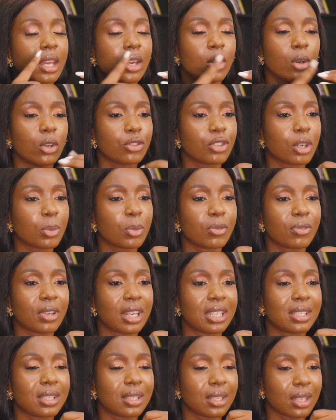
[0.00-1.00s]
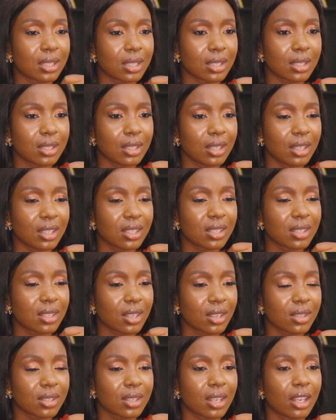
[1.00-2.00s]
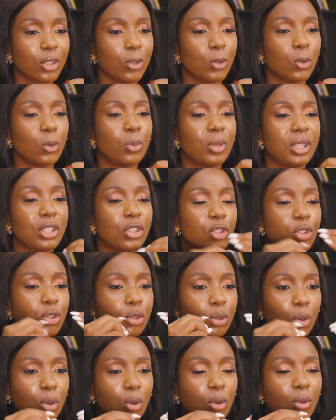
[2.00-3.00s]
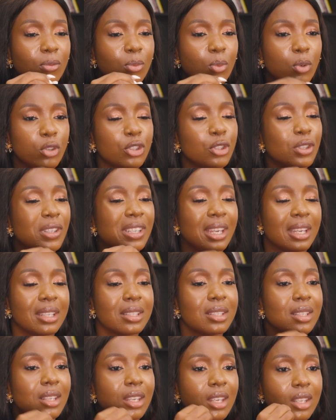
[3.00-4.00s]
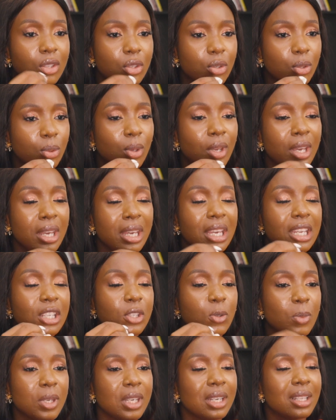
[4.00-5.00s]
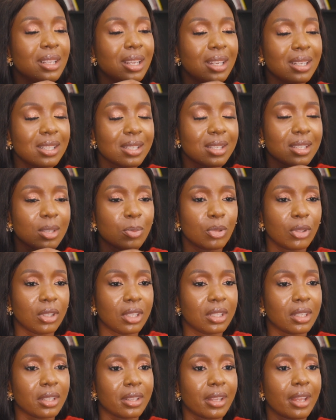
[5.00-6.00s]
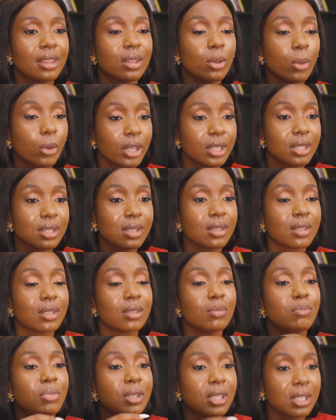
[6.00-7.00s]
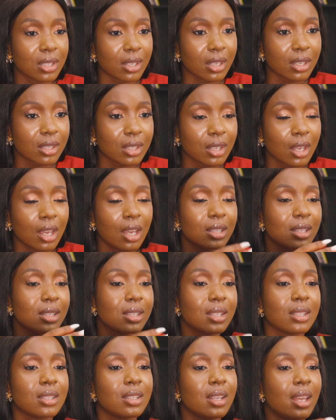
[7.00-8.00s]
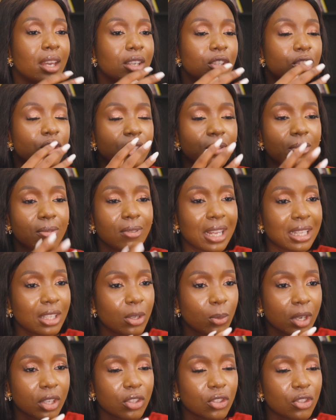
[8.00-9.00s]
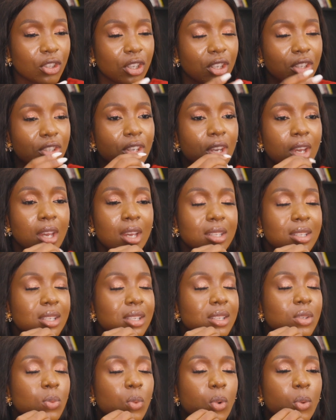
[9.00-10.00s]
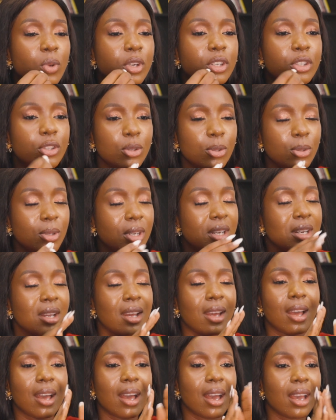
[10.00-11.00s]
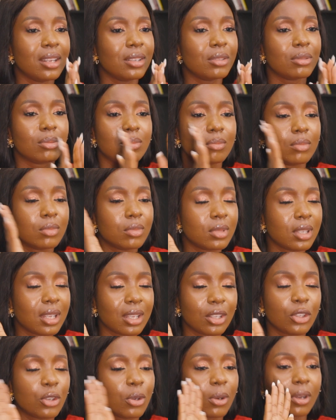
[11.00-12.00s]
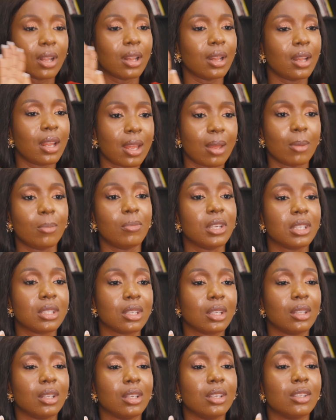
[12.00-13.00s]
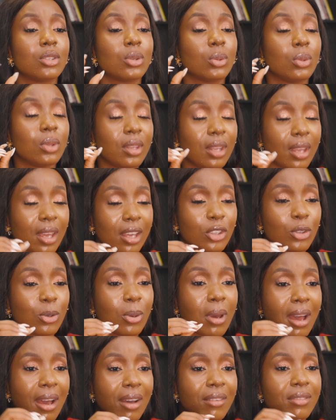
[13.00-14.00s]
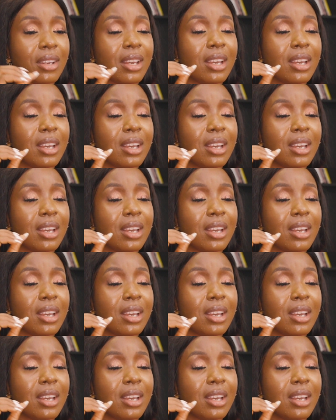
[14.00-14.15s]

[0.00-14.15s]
A contract provides certainty in the sense that you'll be sure of what you're getting into. It will be clearly stipulated that, okay, this is the business, this is the value exchange, this is what we're doing, and you're clear, basically. So there you have